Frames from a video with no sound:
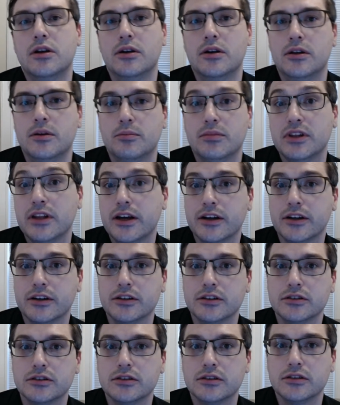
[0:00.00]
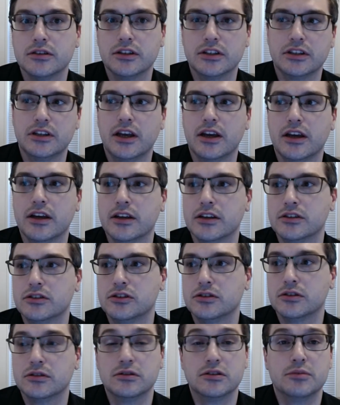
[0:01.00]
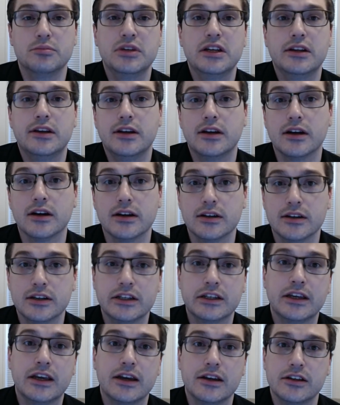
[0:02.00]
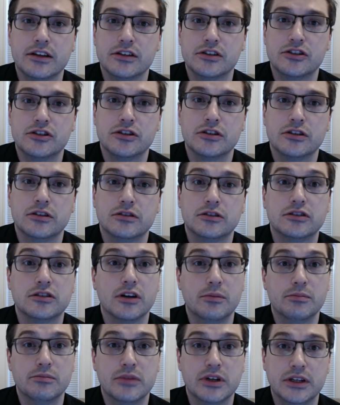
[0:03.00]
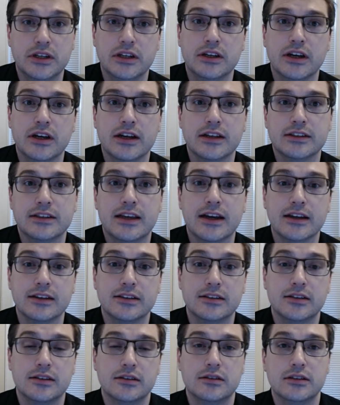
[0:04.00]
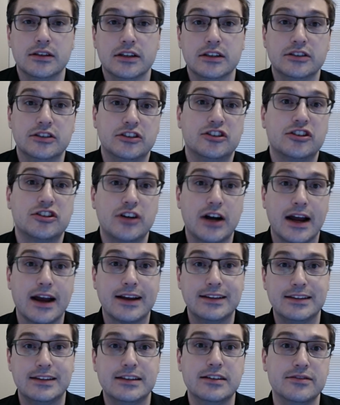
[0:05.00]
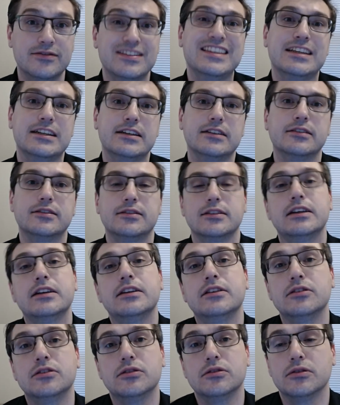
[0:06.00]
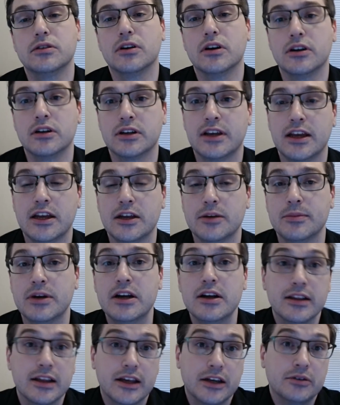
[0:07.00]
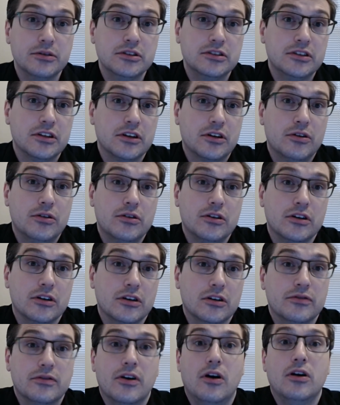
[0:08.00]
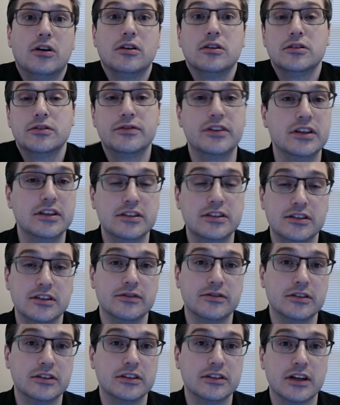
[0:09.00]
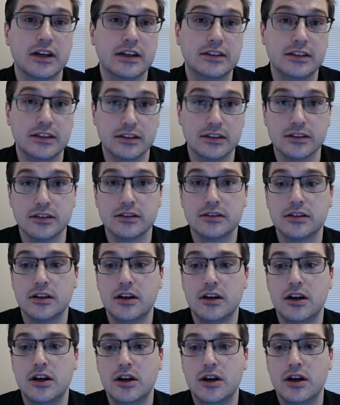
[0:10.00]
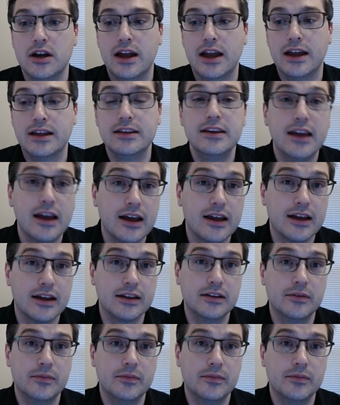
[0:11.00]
players, engage the media, engage somebody, and get attractiveness into our game. Language is the core of all of these different ideas. And yet,